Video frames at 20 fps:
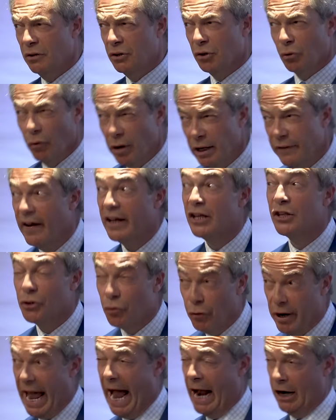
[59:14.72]
th- in fact,
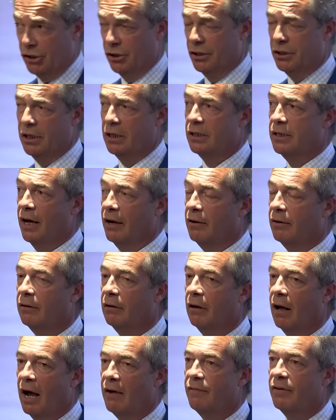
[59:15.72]
three actions in
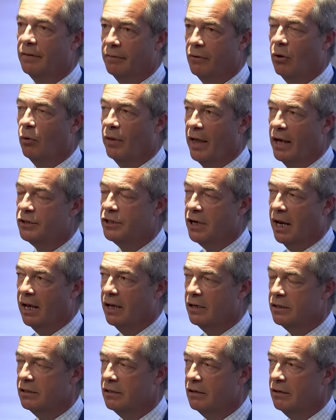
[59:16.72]
total over all those
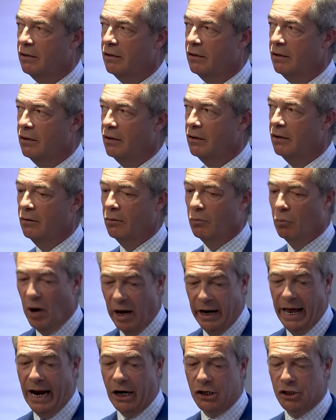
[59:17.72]
years.
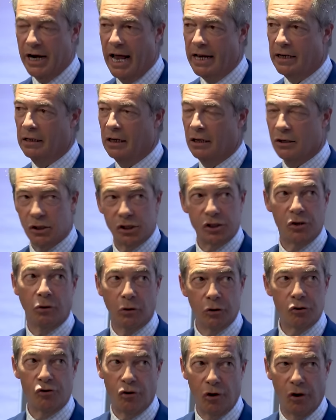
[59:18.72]
One action ended in a
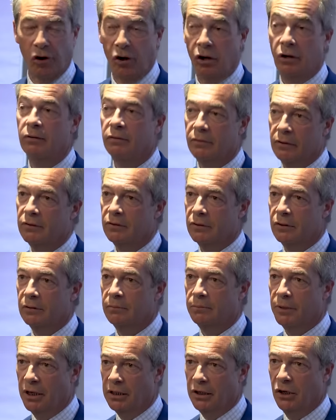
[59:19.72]
score draw
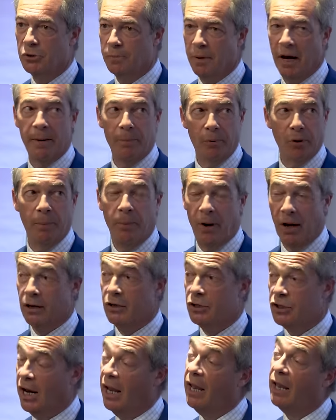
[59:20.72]
but a newspaper
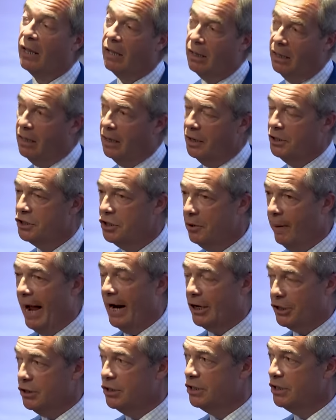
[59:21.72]
apology, and two
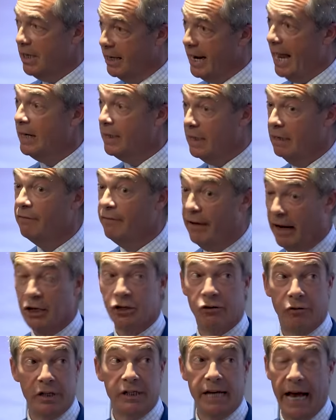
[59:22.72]
actions did end in
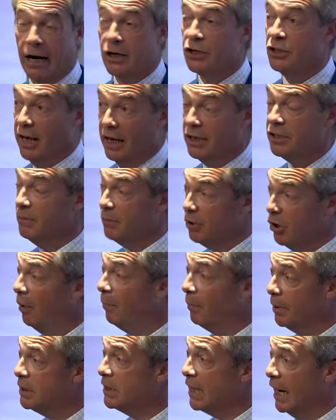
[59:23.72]
victories, actually, and some
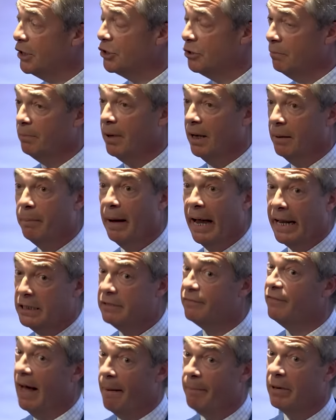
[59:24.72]
compensation being paid
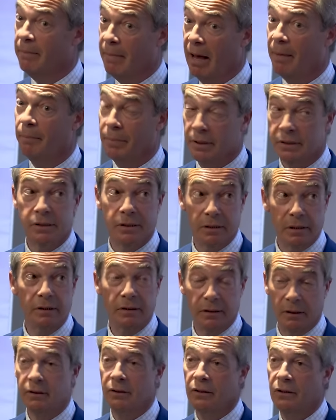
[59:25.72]
to family members
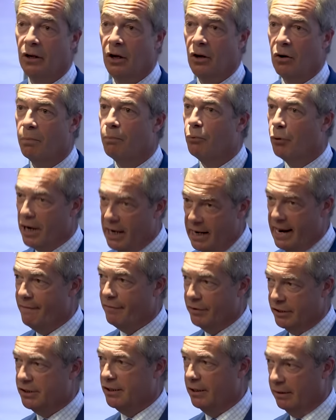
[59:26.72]
who pre
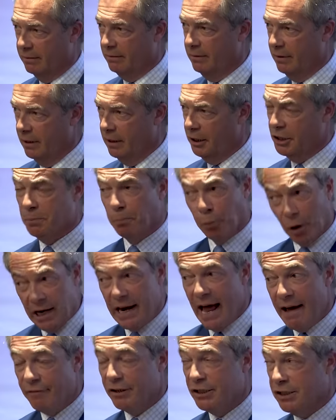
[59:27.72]
Leveson, because pre
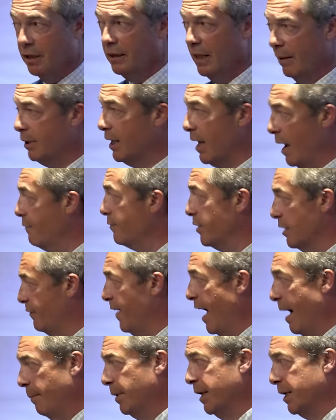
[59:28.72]
Leveson, they'd be going for your
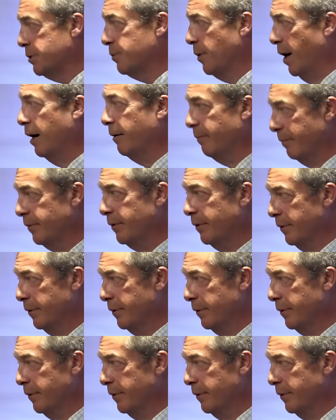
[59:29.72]
family as well.